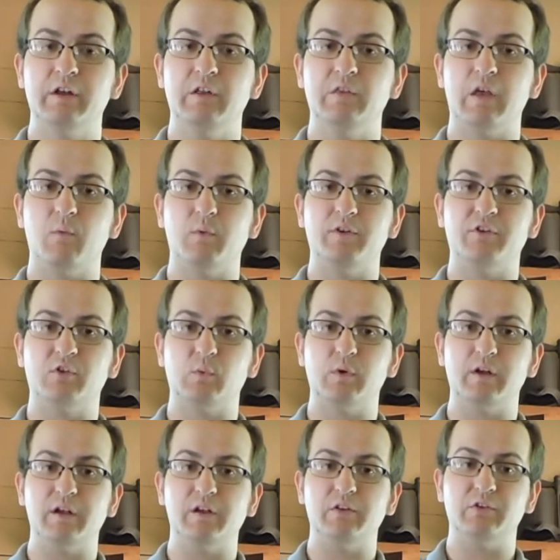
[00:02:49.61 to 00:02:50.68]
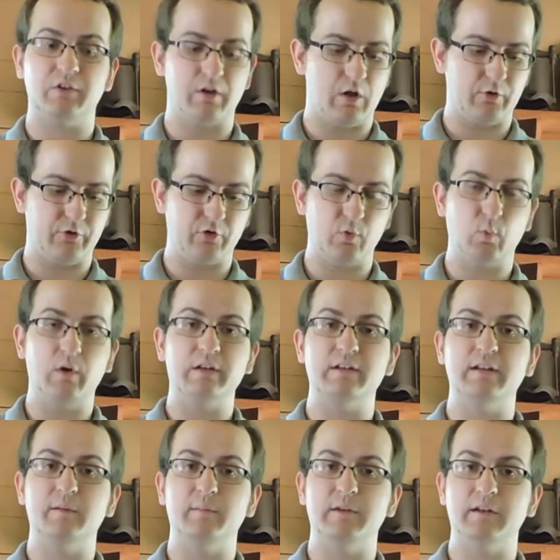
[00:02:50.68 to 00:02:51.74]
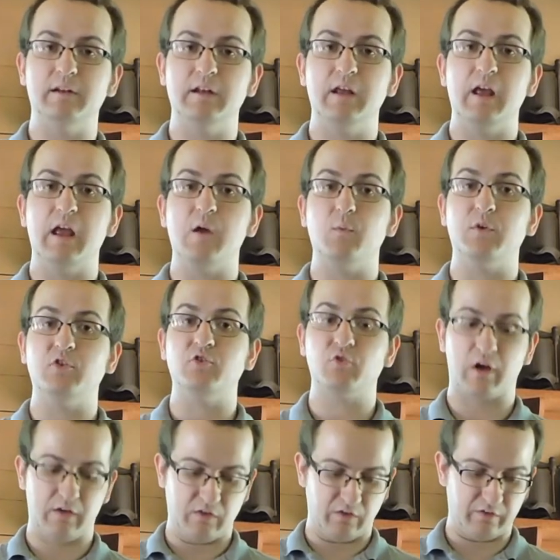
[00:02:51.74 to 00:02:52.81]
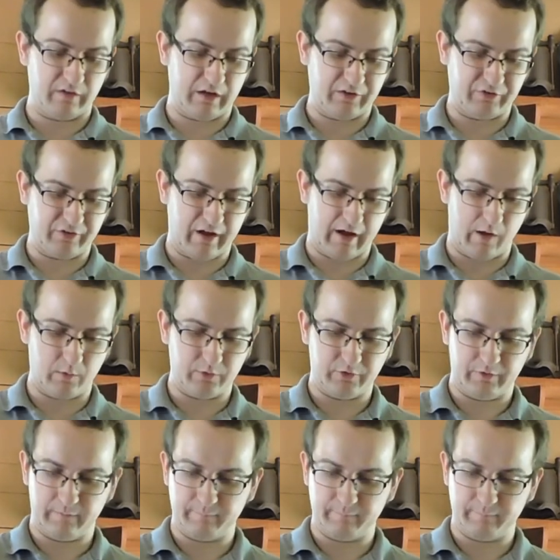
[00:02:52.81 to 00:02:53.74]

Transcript: that we squeezed and also the 1 lemon, and we strained the zest out.